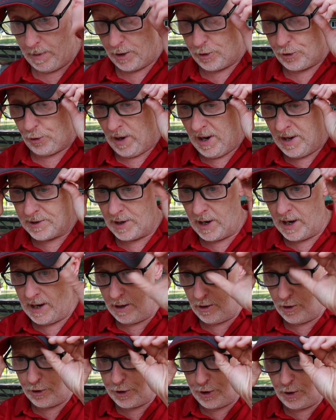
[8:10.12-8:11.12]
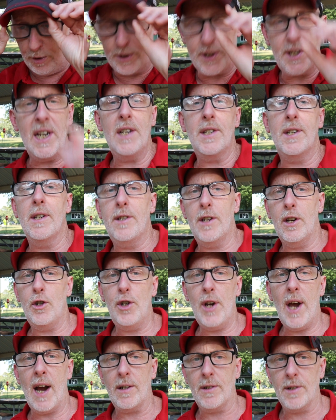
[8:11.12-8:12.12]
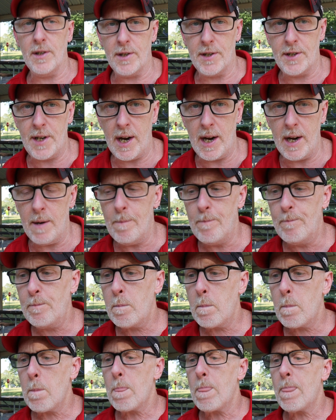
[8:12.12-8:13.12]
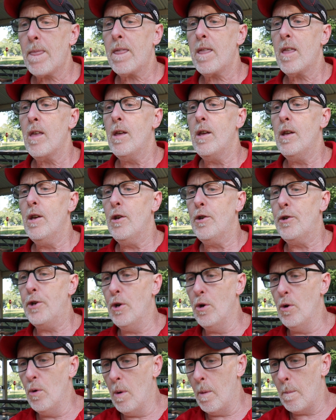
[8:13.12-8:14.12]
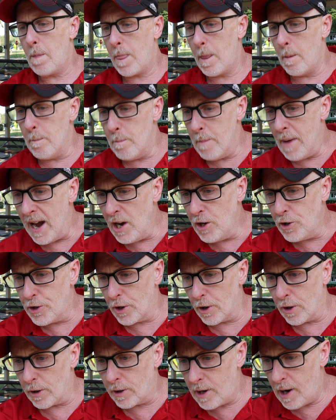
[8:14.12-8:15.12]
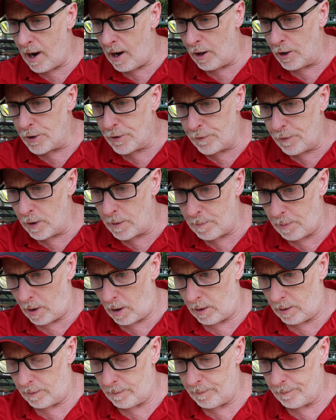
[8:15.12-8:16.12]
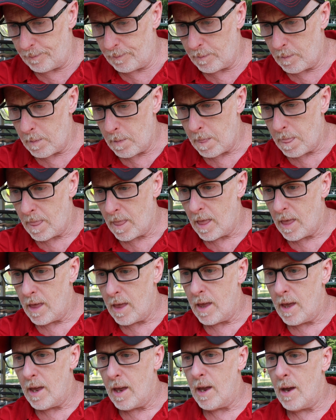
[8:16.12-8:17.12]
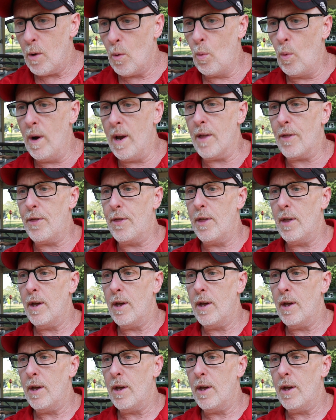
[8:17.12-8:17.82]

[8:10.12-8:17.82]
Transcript: but translating 2 seasons at Jackson State to major college football with,